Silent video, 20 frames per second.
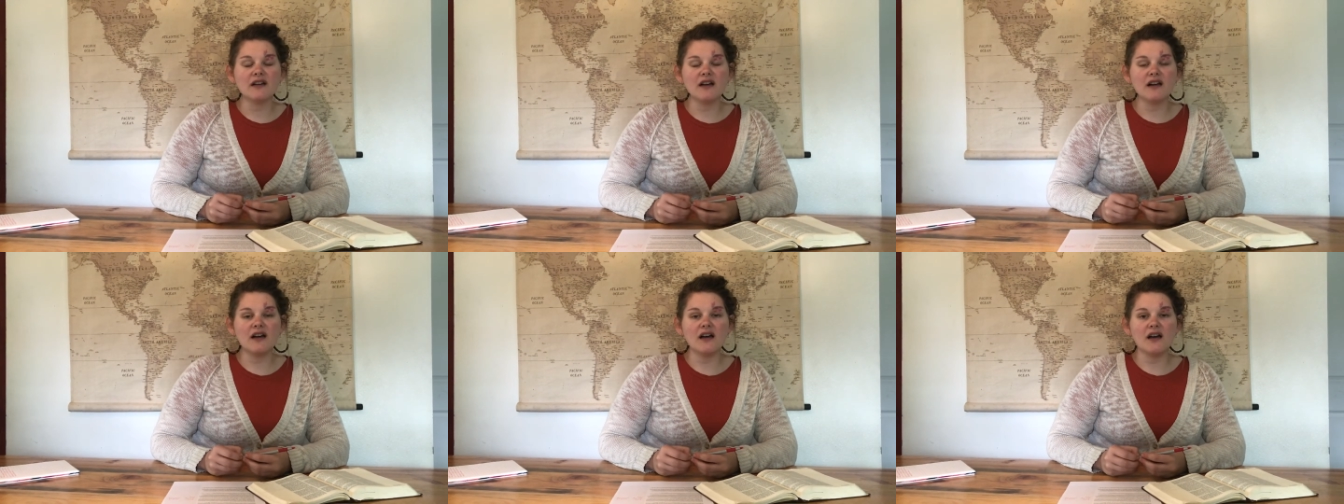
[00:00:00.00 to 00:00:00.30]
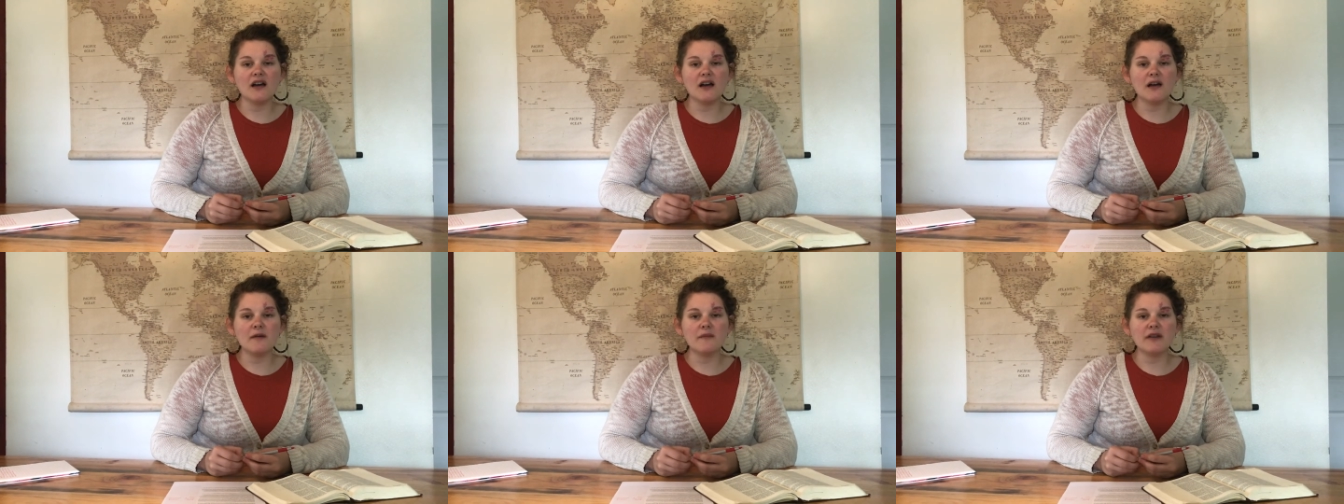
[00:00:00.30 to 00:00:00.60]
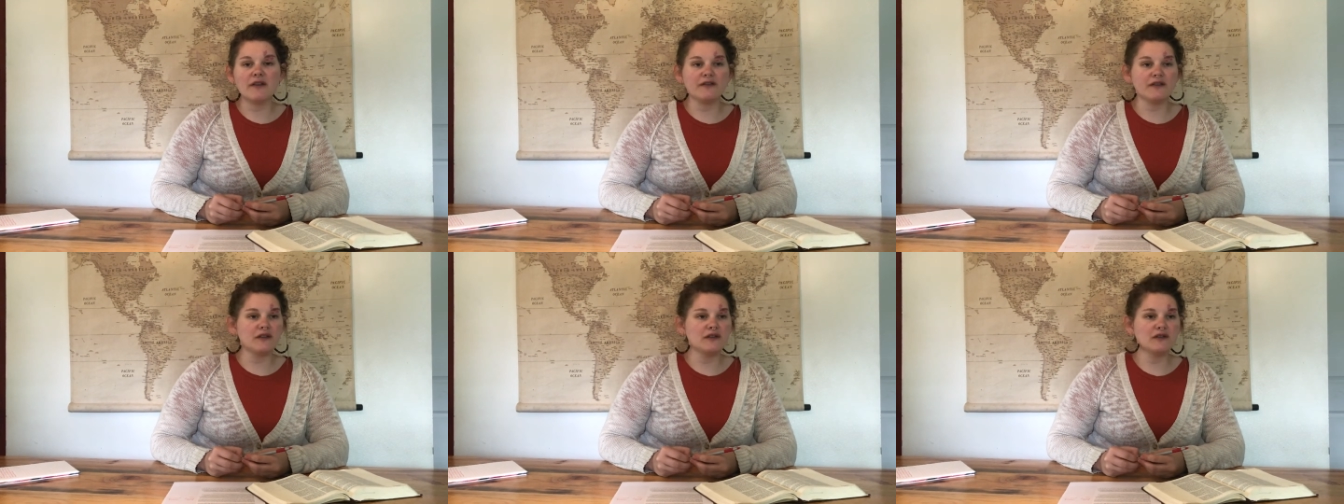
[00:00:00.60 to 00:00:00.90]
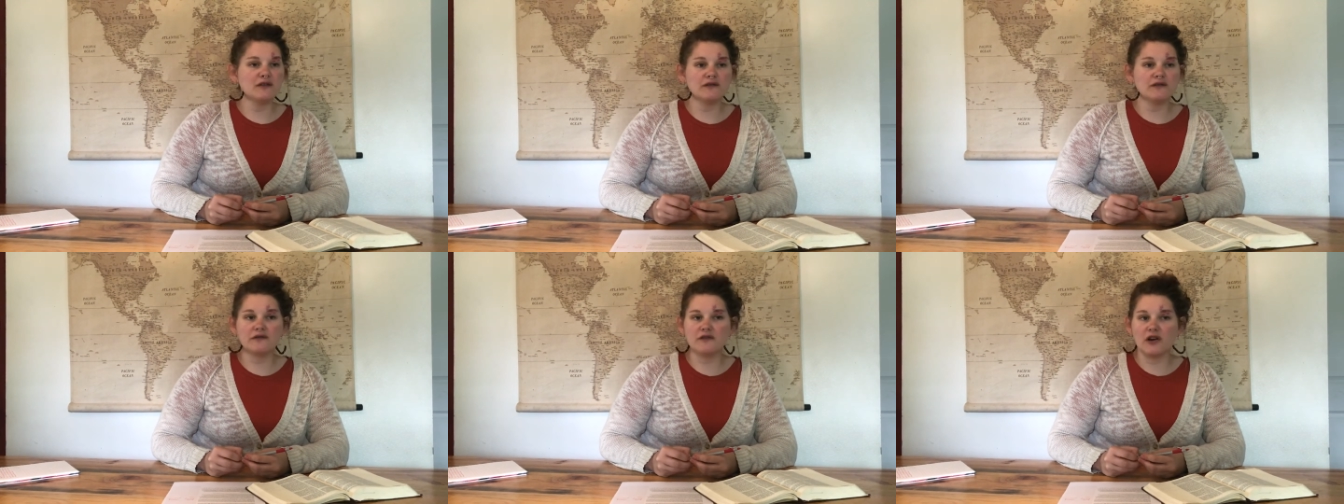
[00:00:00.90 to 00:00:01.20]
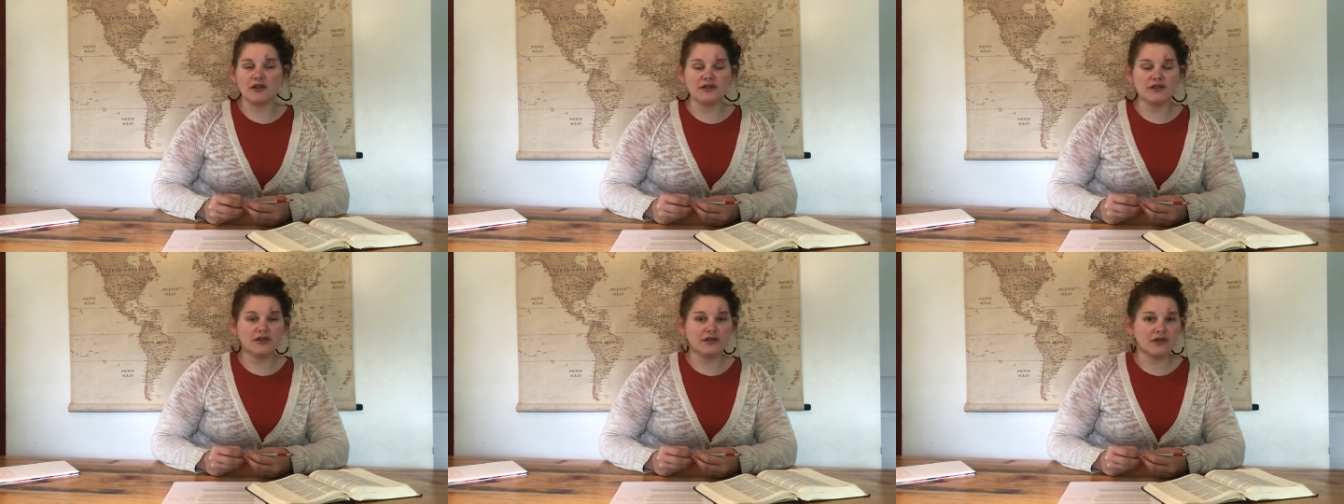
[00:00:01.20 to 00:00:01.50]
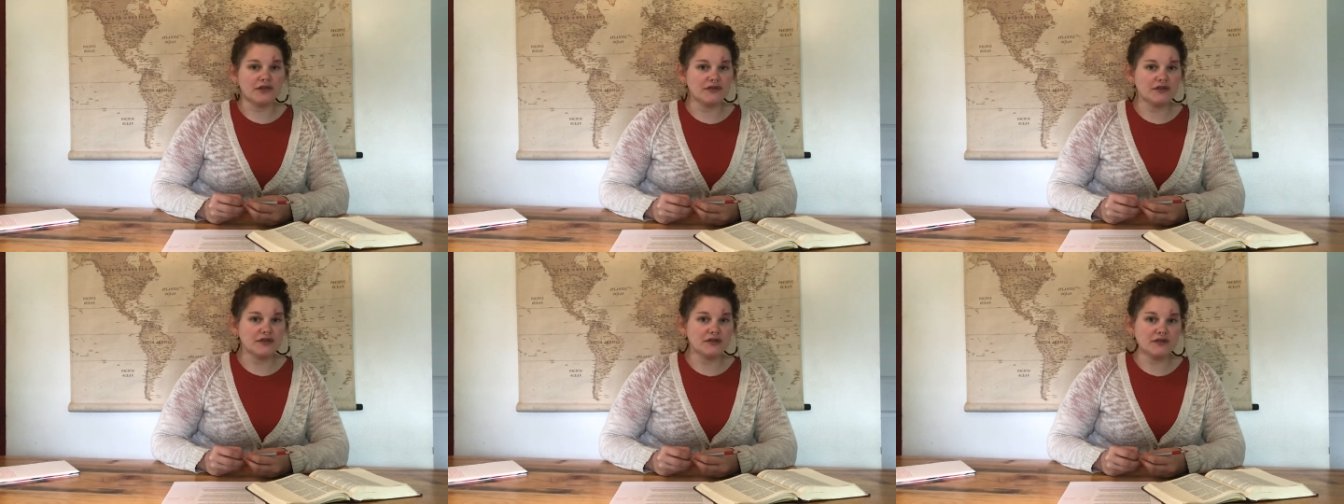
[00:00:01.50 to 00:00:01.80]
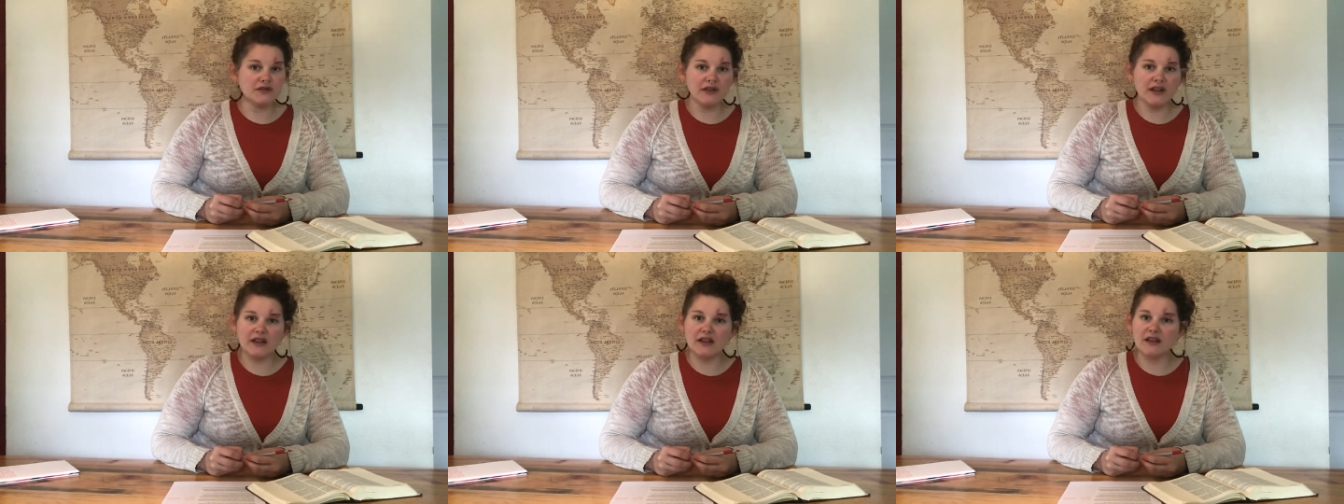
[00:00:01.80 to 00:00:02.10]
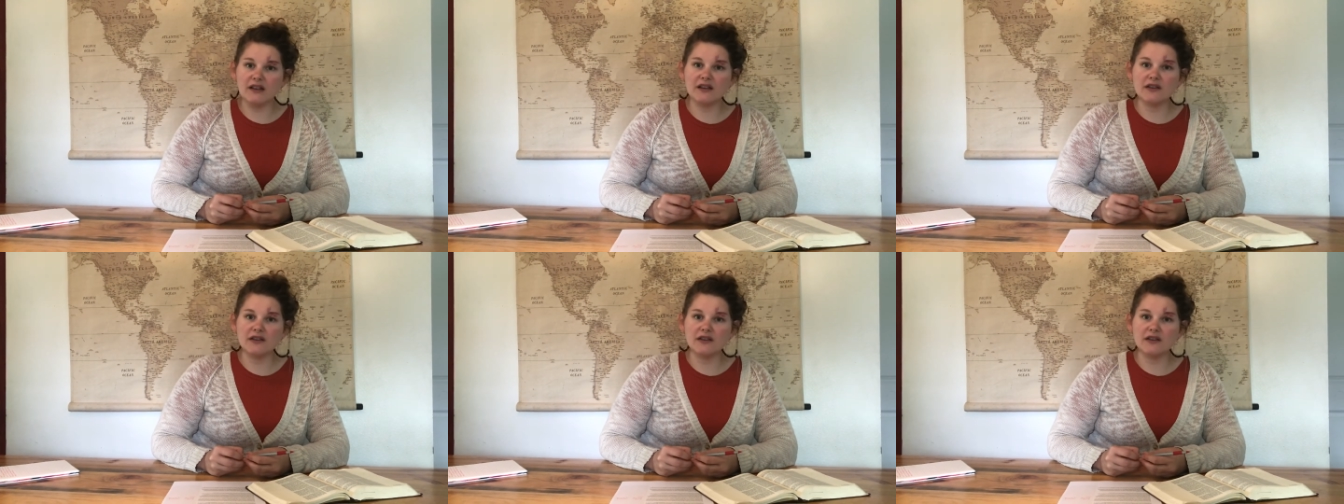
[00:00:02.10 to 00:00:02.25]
Um, if you've gone to the grocery store lately,